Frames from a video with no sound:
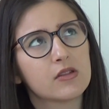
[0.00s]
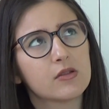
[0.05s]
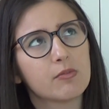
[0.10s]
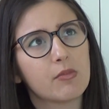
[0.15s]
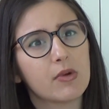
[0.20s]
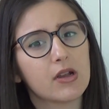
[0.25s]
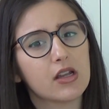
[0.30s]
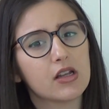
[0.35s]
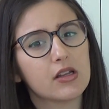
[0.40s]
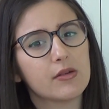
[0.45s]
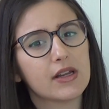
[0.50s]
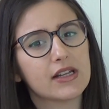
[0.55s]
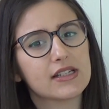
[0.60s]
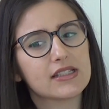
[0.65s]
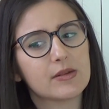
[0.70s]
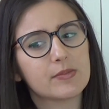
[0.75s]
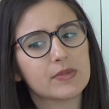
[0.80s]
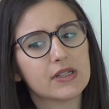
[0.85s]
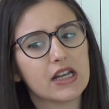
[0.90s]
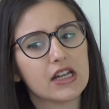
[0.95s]
my
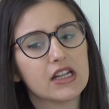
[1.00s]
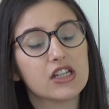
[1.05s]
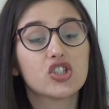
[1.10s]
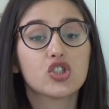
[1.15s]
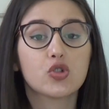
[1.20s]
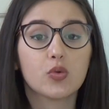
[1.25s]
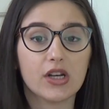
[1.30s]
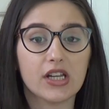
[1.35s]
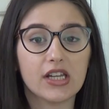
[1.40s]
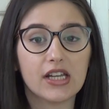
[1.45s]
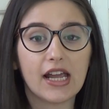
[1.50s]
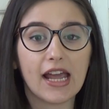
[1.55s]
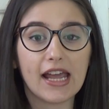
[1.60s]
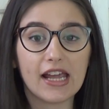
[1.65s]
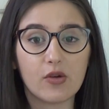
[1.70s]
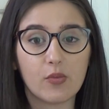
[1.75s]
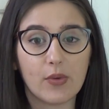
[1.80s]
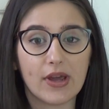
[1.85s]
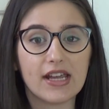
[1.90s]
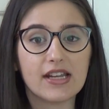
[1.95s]
next update is
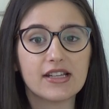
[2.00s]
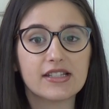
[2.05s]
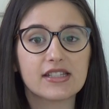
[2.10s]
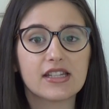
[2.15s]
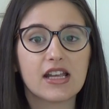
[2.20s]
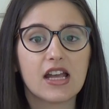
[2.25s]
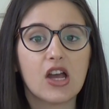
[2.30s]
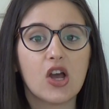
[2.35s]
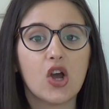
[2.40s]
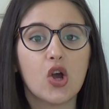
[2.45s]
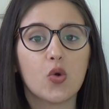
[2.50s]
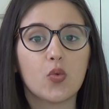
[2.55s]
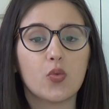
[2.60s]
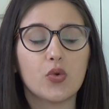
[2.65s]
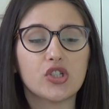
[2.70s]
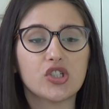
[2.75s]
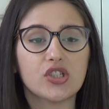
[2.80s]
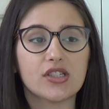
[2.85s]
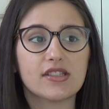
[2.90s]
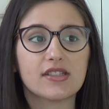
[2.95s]
28 weeks,
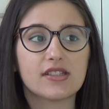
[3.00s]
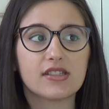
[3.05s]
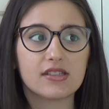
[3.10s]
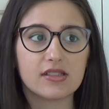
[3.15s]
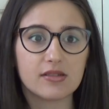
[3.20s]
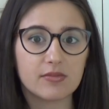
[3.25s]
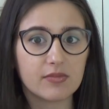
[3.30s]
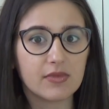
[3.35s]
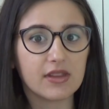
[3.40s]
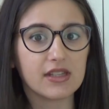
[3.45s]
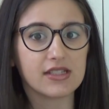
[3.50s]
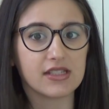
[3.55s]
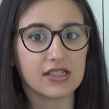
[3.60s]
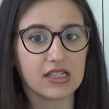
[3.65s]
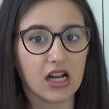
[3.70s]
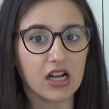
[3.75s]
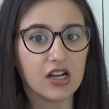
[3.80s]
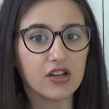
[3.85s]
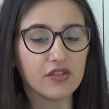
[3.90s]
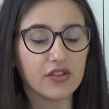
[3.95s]
which is the
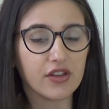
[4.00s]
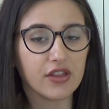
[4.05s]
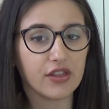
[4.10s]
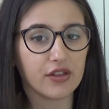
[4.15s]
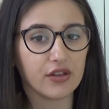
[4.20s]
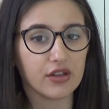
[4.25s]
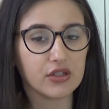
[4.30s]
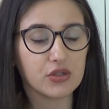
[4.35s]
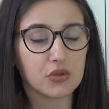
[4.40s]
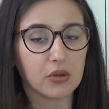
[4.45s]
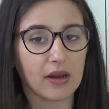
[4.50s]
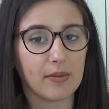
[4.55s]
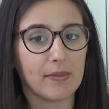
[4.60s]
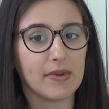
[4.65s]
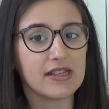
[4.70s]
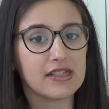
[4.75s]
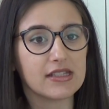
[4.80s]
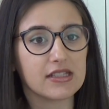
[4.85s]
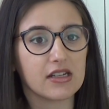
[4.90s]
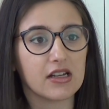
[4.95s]
start of a third
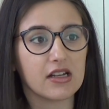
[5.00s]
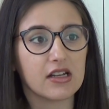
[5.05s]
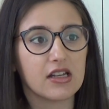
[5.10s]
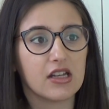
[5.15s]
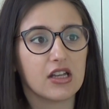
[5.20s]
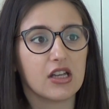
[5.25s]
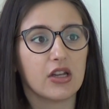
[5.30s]
trimester.